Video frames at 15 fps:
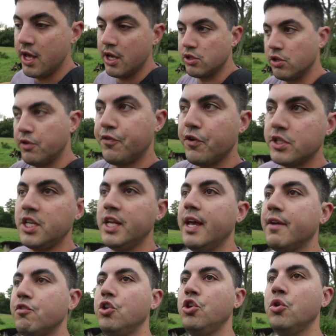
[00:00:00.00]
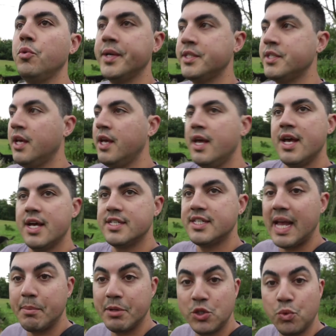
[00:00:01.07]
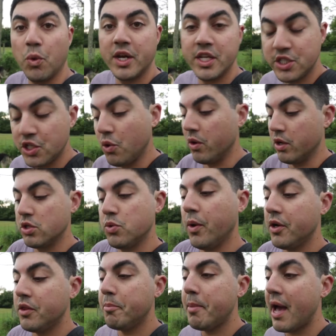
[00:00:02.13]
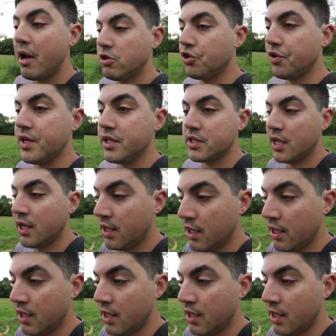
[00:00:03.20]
So the first thing you have to do is establish what is yours, where are the boundaries,